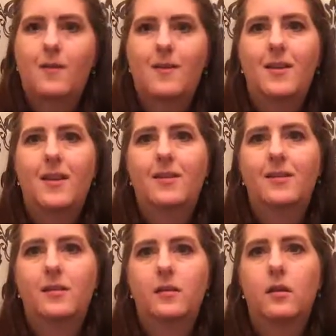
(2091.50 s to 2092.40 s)

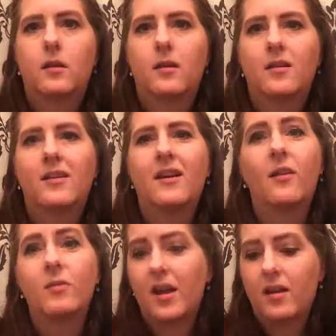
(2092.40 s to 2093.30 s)
Yes,
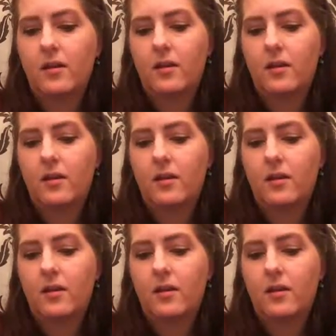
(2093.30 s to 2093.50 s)
I'm getting it